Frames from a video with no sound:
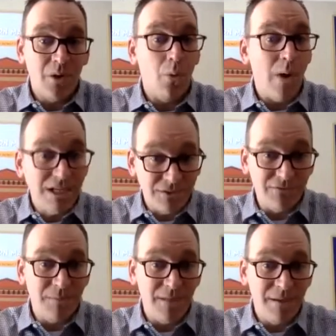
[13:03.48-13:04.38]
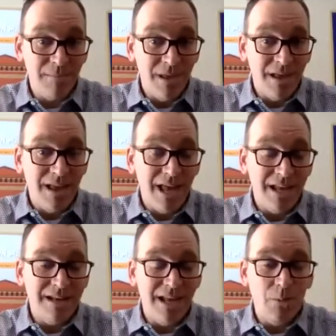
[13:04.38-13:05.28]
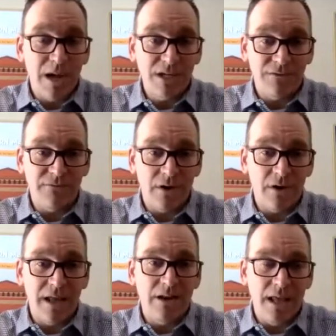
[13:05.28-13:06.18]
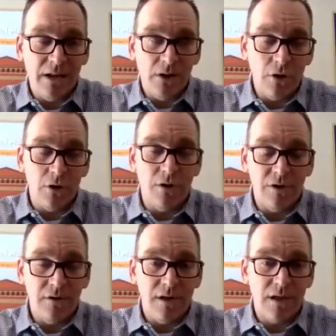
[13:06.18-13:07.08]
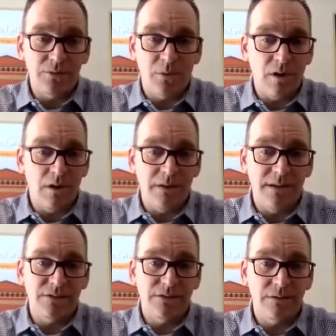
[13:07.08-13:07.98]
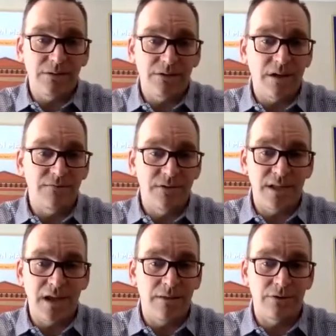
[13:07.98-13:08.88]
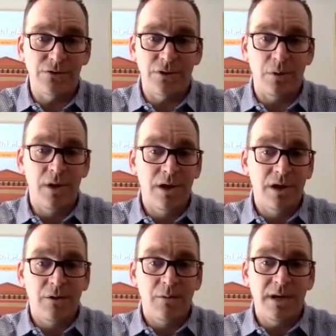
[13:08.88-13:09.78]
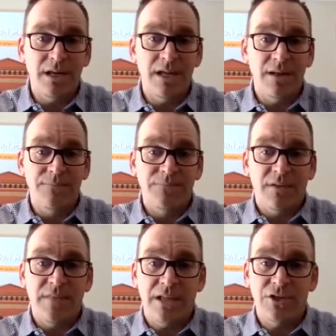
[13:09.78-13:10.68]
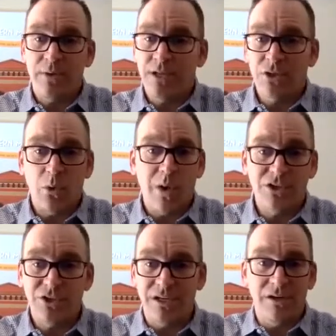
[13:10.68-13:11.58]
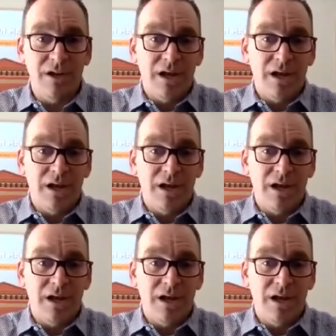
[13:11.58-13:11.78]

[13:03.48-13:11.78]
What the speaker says: watch from them, and watch afar, and learn, as we're all in this stuff together. So really, that trench question